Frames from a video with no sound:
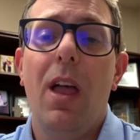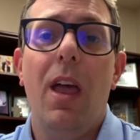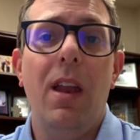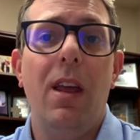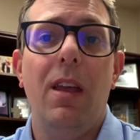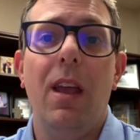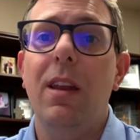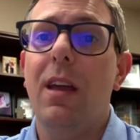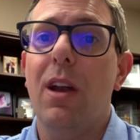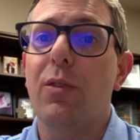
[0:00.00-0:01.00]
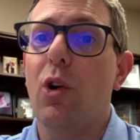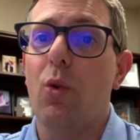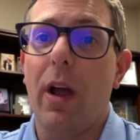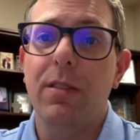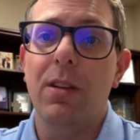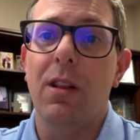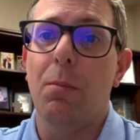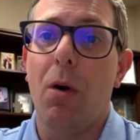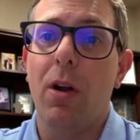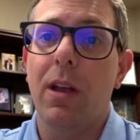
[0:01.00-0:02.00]
Any kind of correction in the
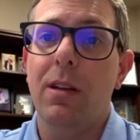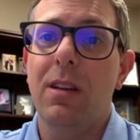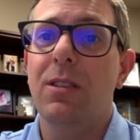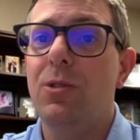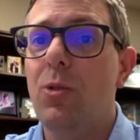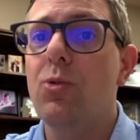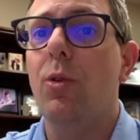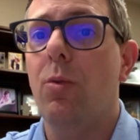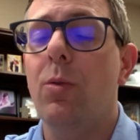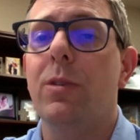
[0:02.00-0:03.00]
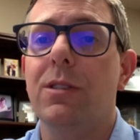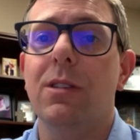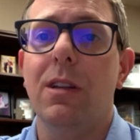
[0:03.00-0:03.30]
market is usually when we see